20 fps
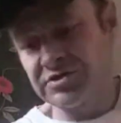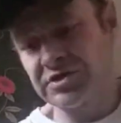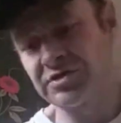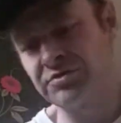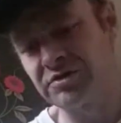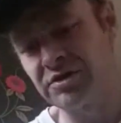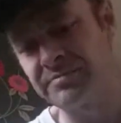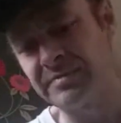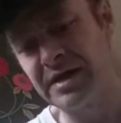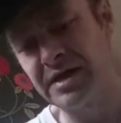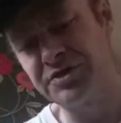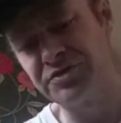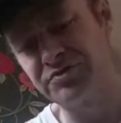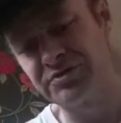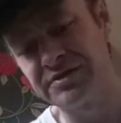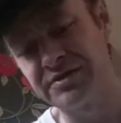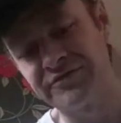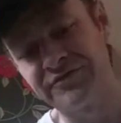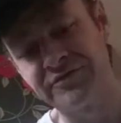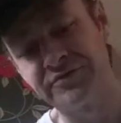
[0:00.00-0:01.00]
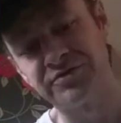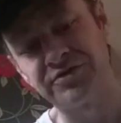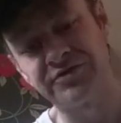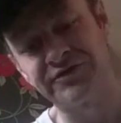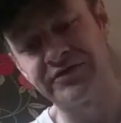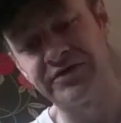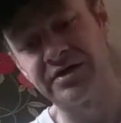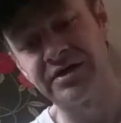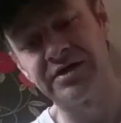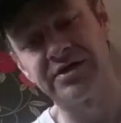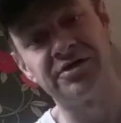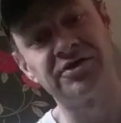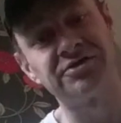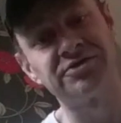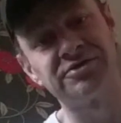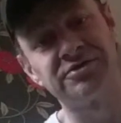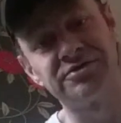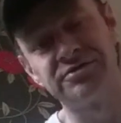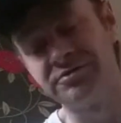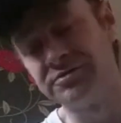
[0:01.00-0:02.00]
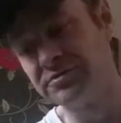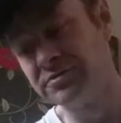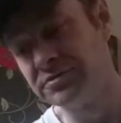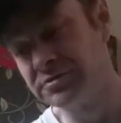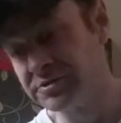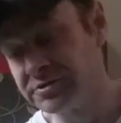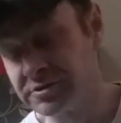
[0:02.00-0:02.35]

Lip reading: I've got the manual and it feels like that, hasn't it?